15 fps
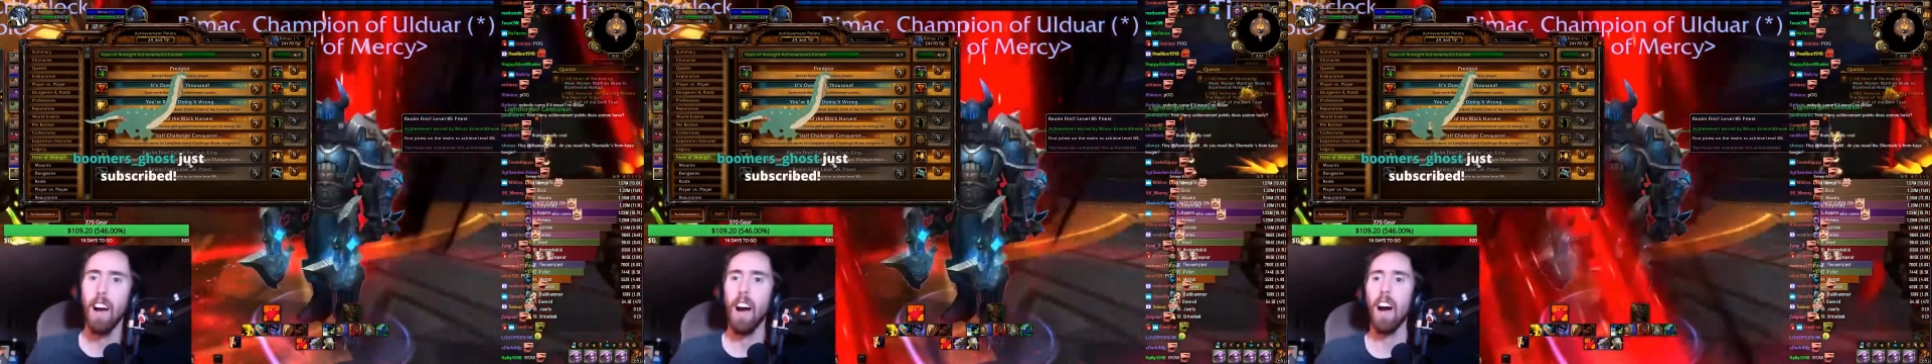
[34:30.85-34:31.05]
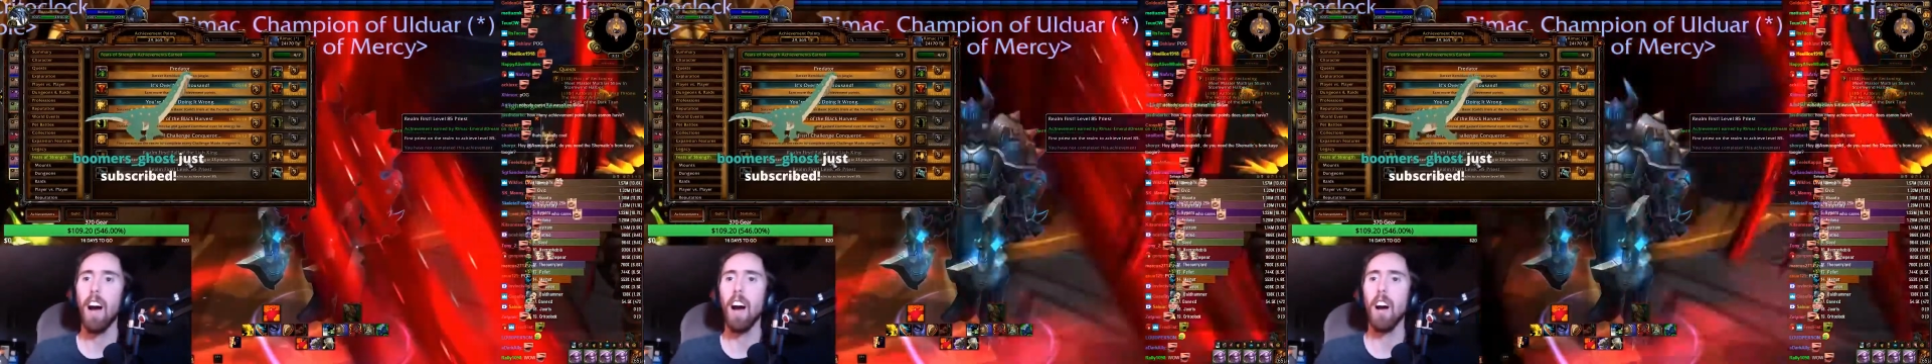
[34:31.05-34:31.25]

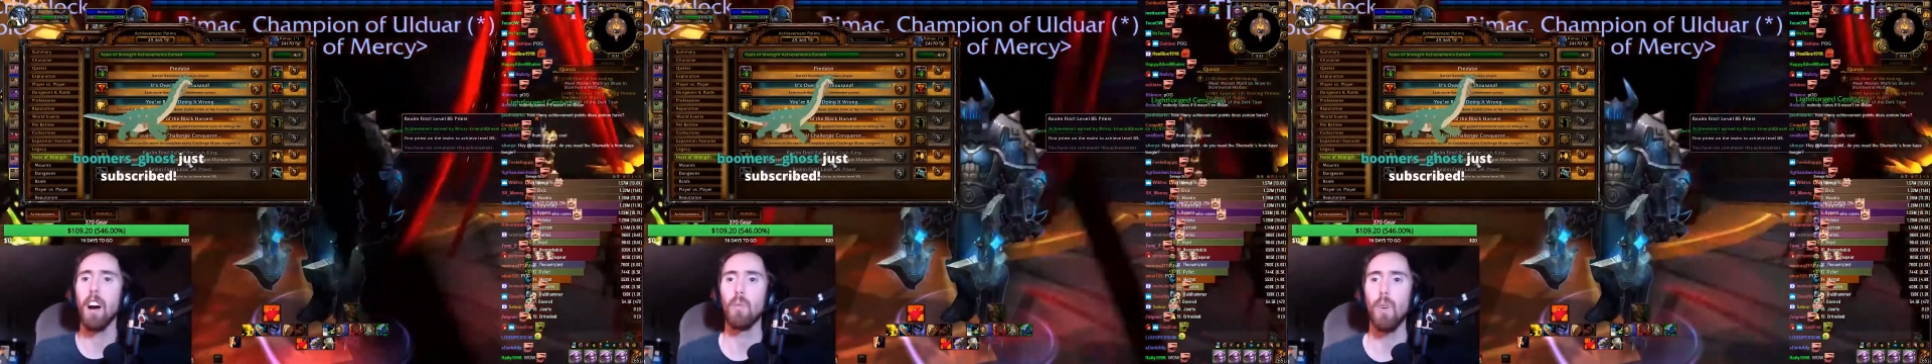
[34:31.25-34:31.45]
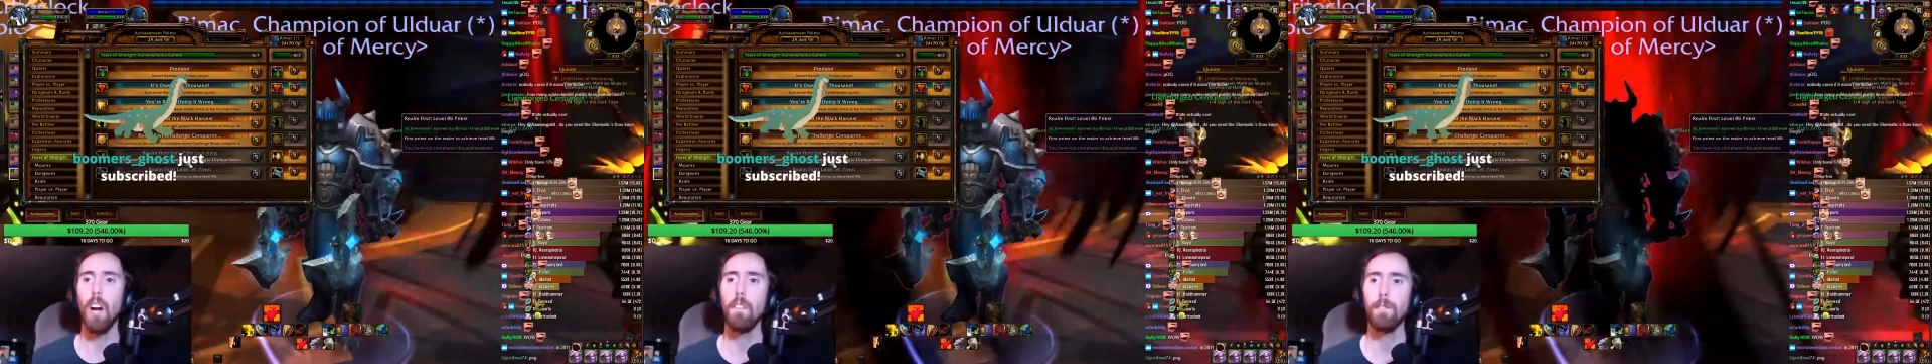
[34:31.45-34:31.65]

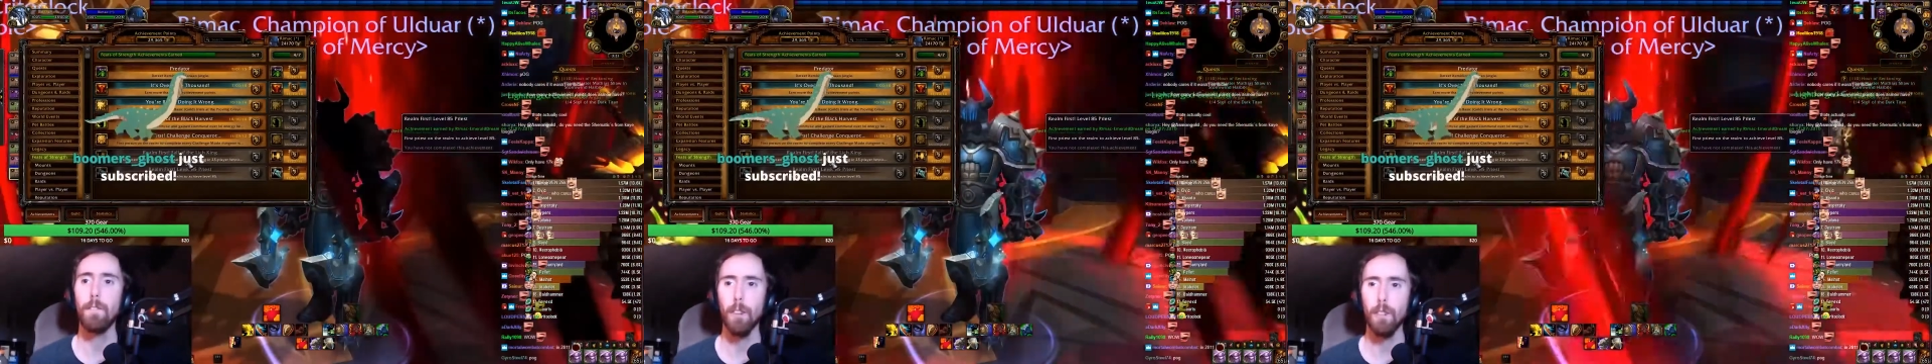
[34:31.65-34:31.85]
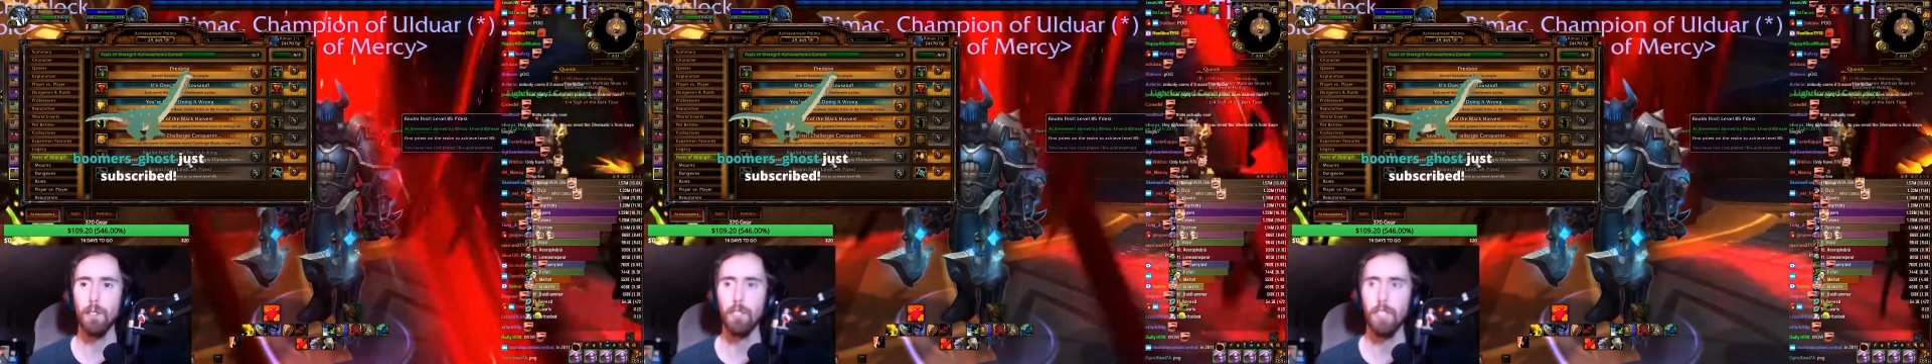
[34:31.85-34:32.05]
Realm
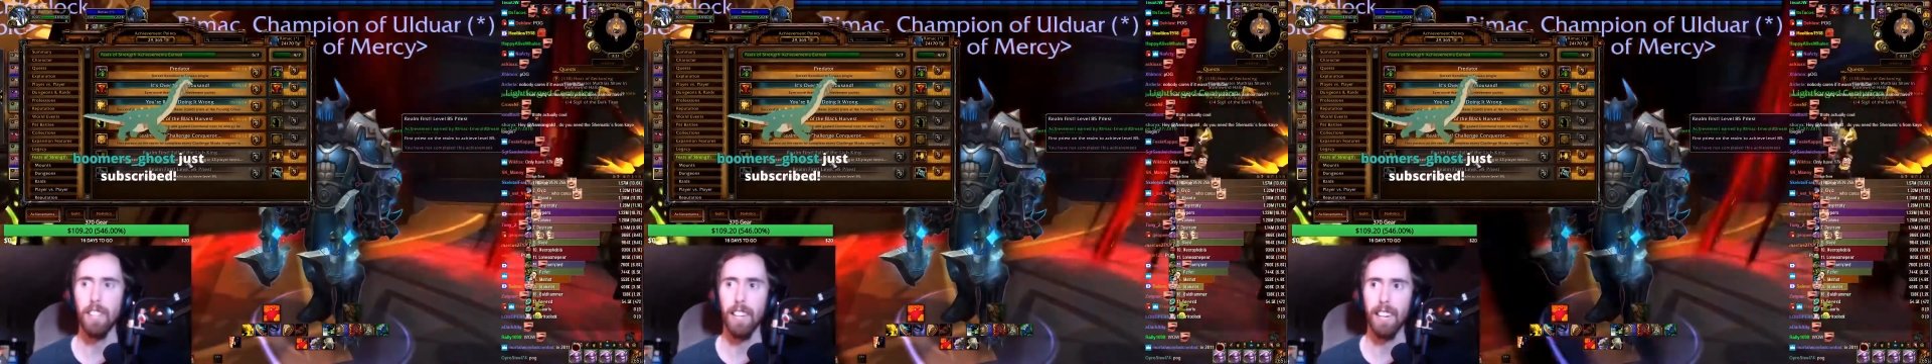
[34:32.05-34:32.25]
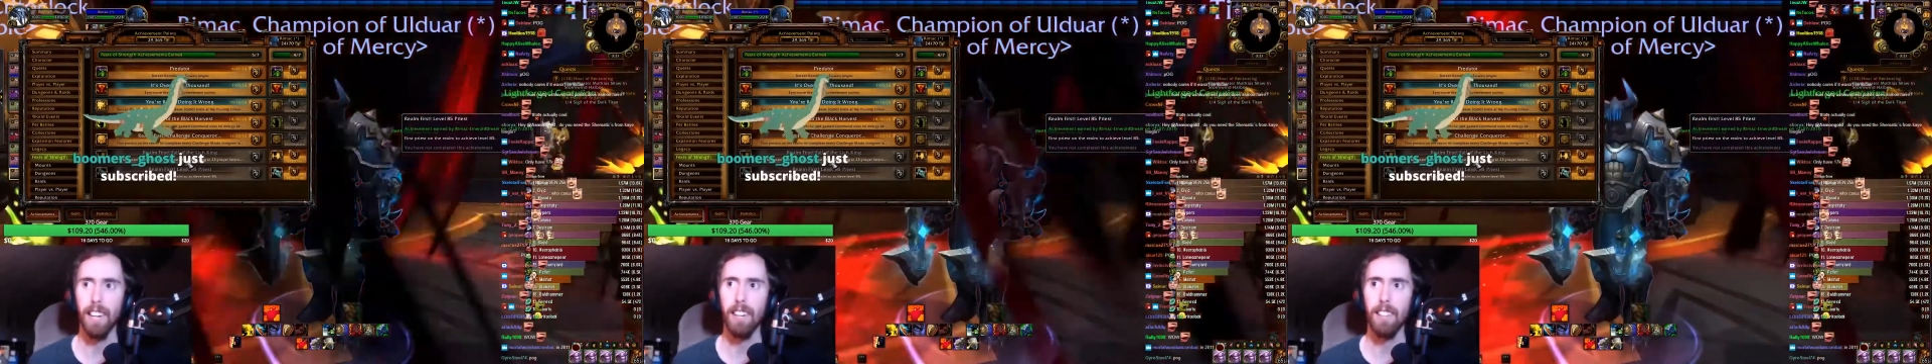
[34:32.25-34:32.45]
First thing